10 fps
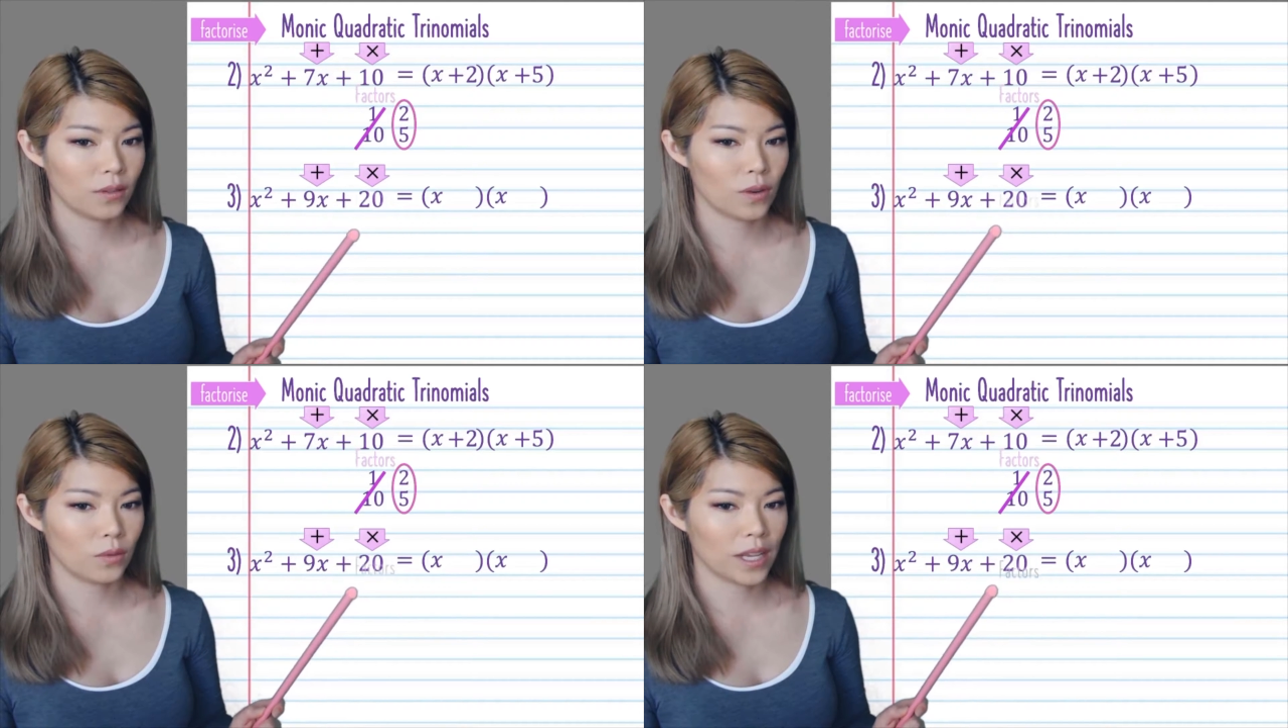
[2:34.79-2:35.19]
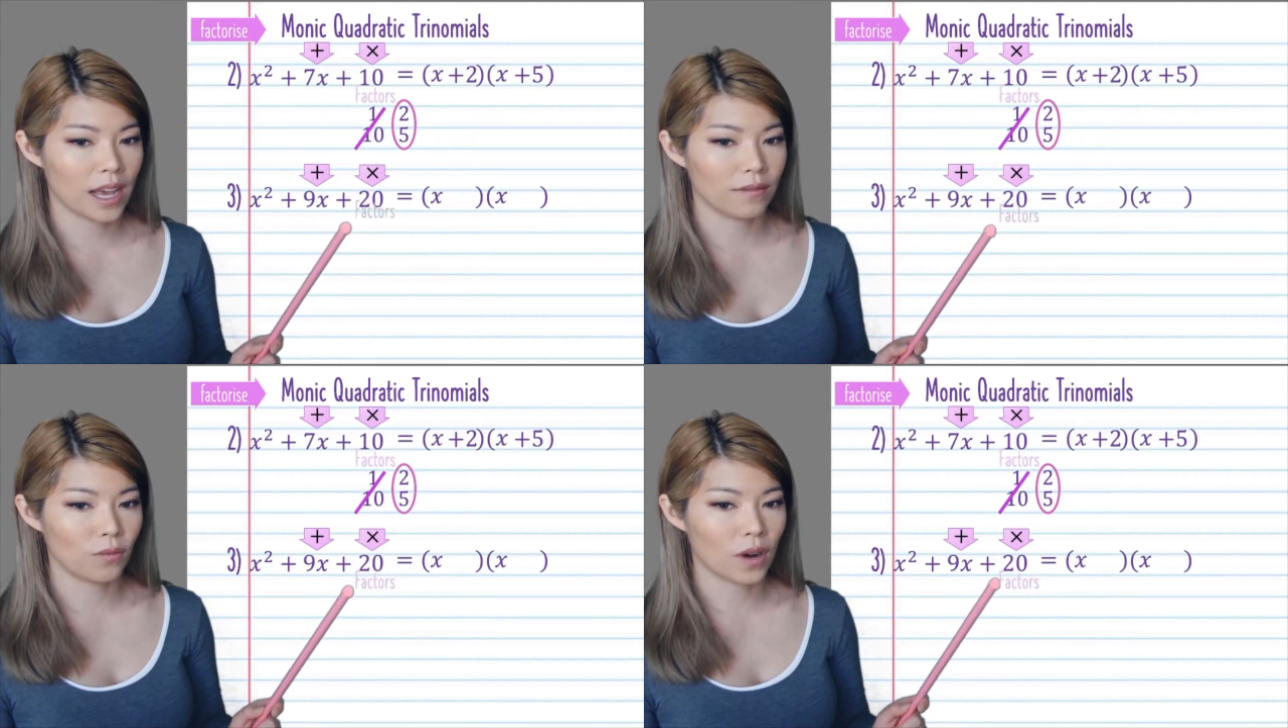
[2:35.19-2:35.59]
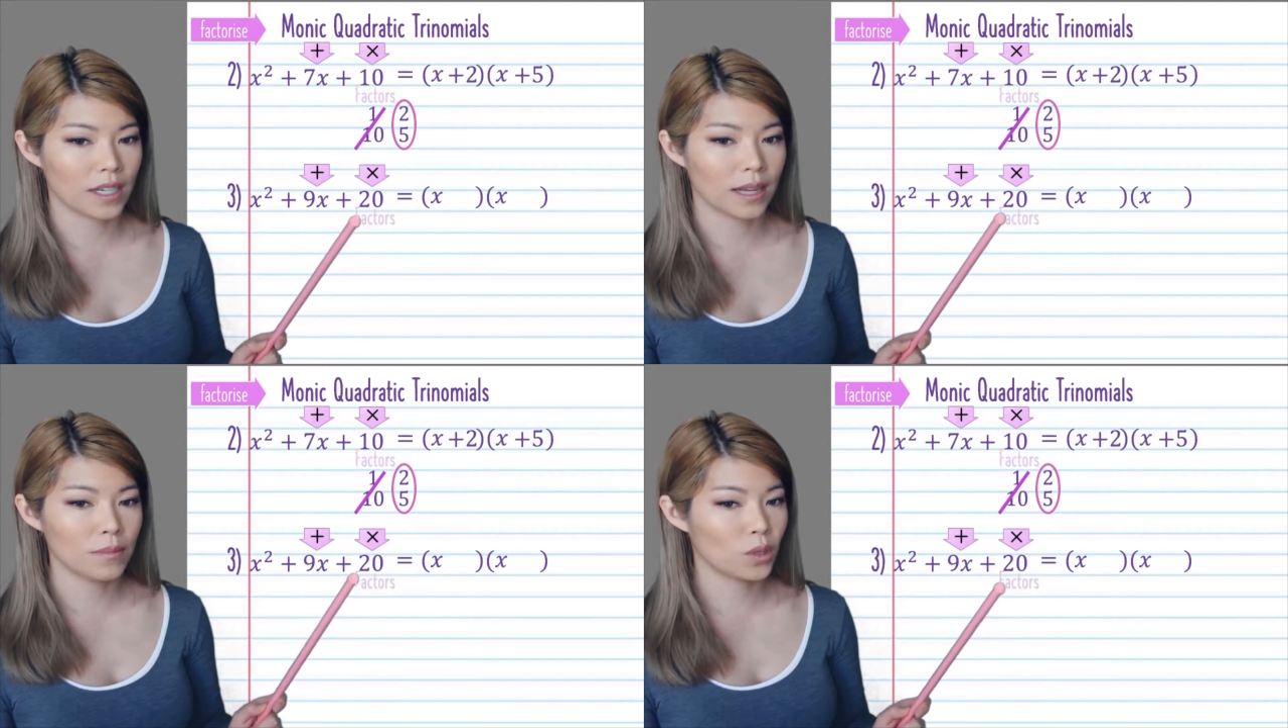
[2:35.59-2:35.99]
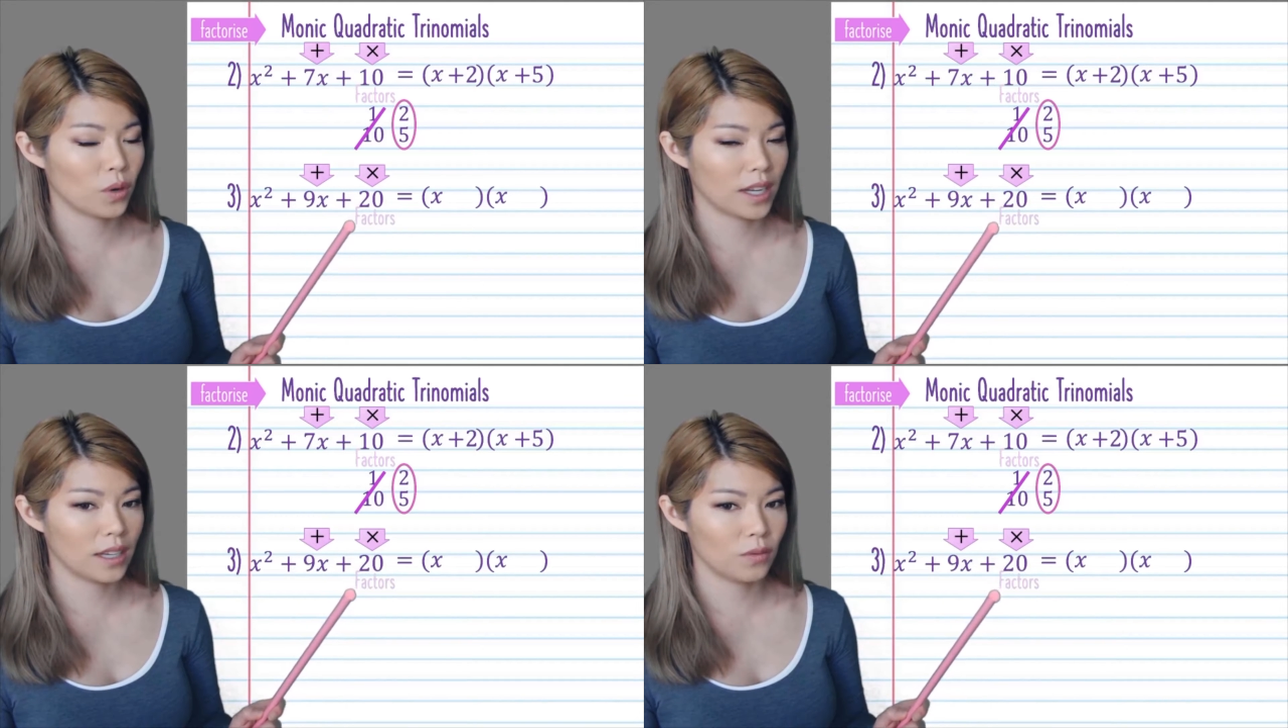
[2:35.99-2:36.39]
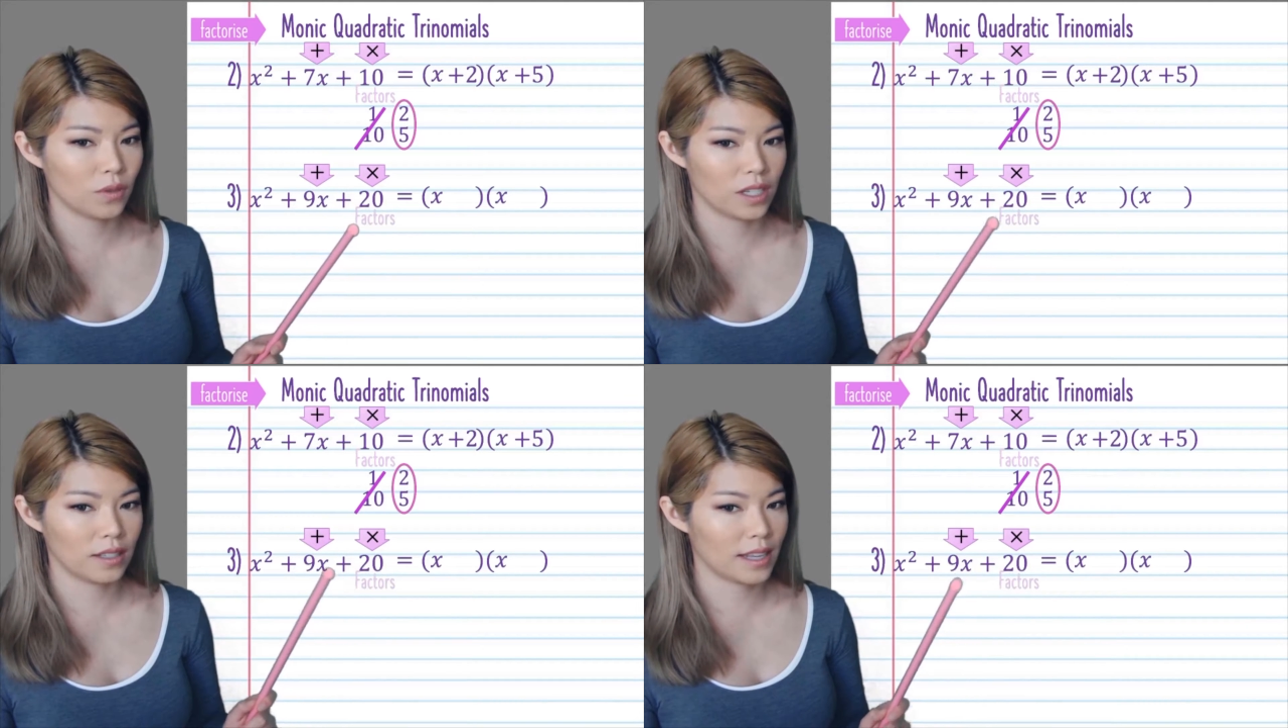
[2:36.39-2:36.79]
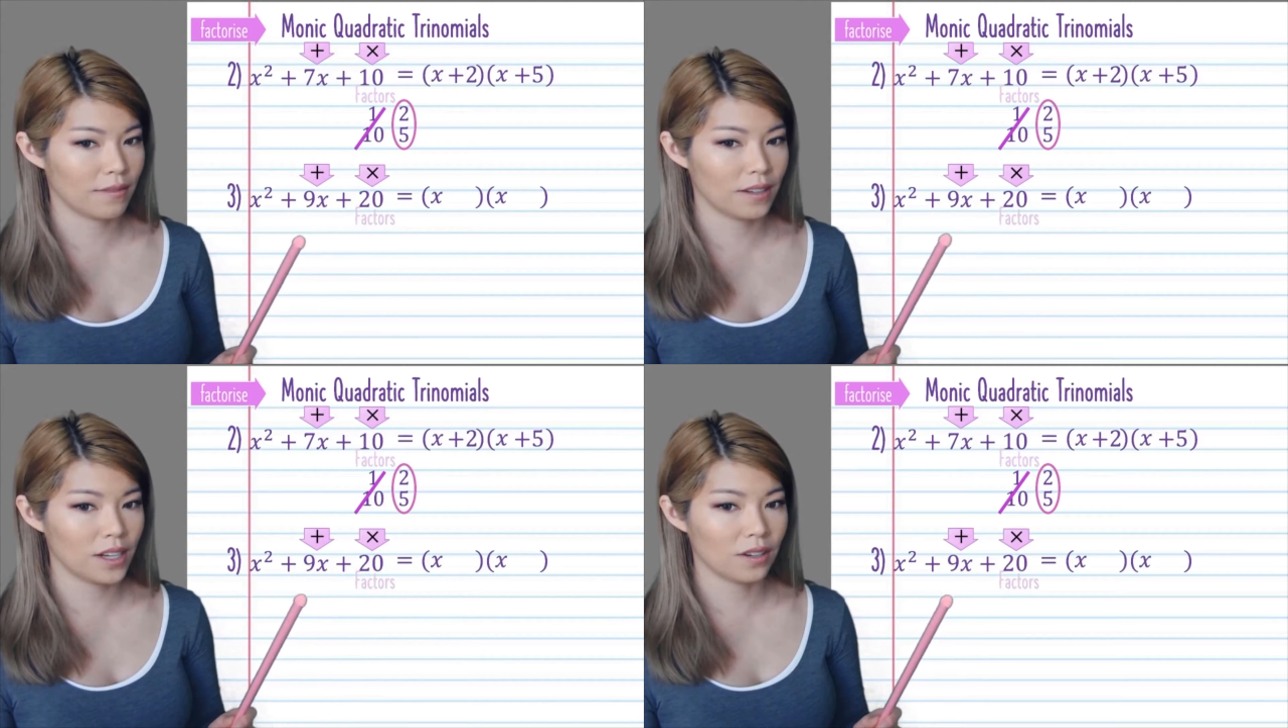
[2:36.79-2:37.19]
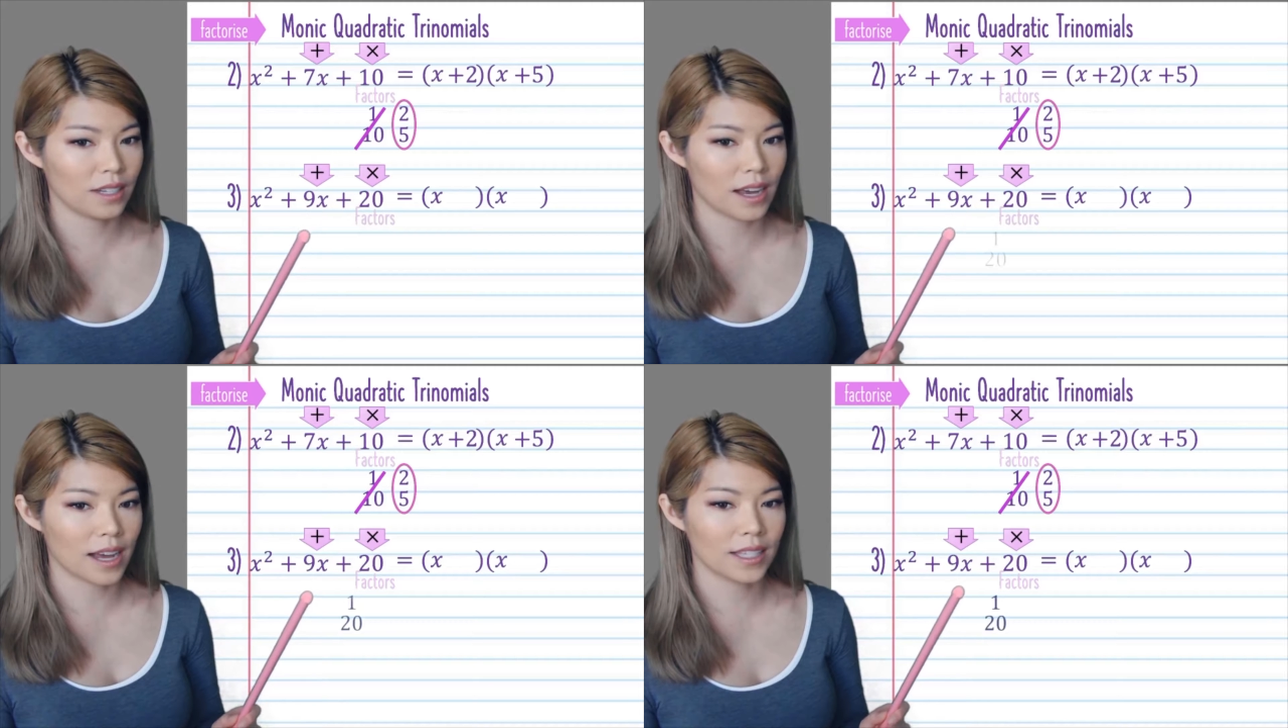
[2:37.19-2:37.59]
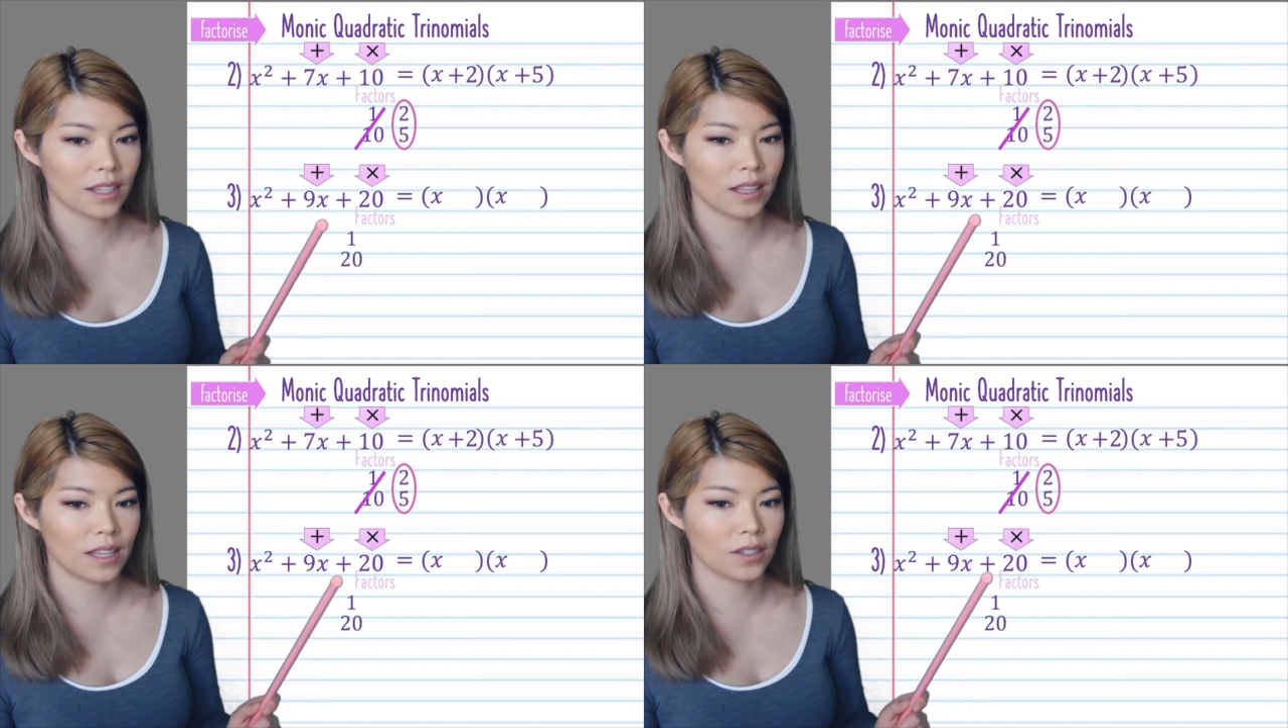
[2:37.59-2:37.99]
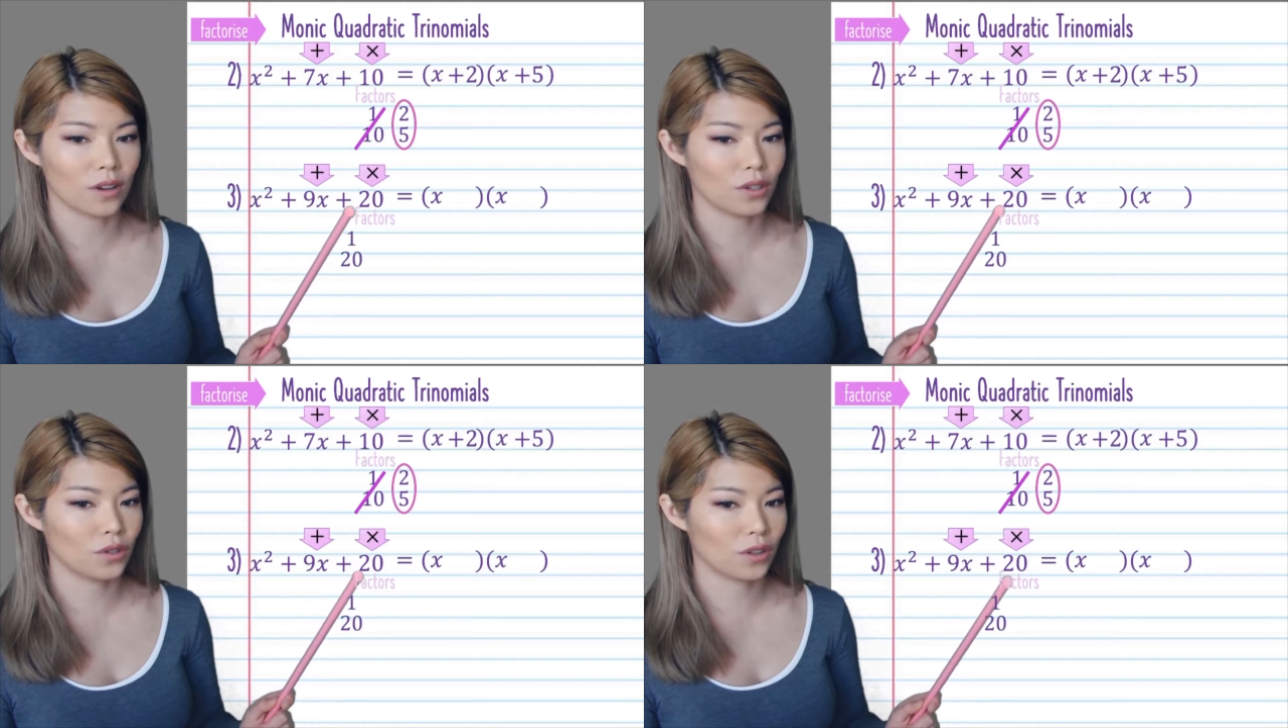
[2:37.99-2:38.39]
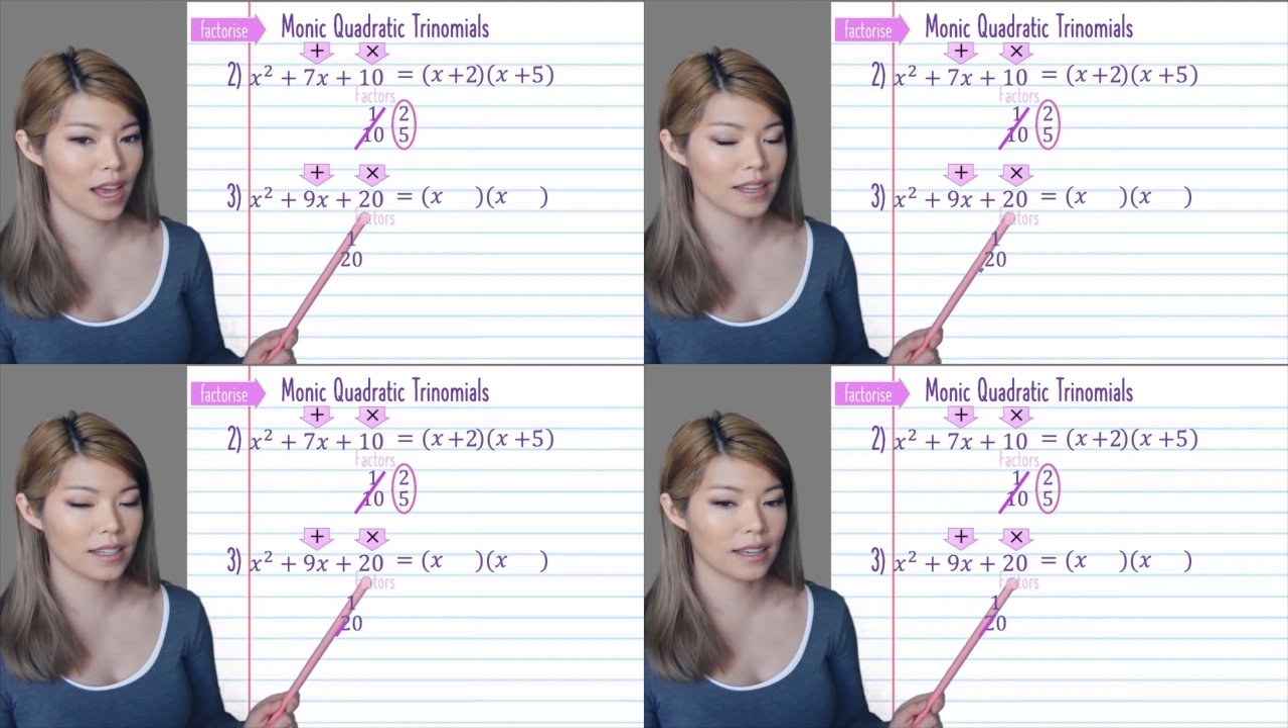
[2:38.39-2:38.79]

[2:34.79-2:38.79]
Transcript: Well, we have 1 times 20, which is definitely not 9, so let's not do that.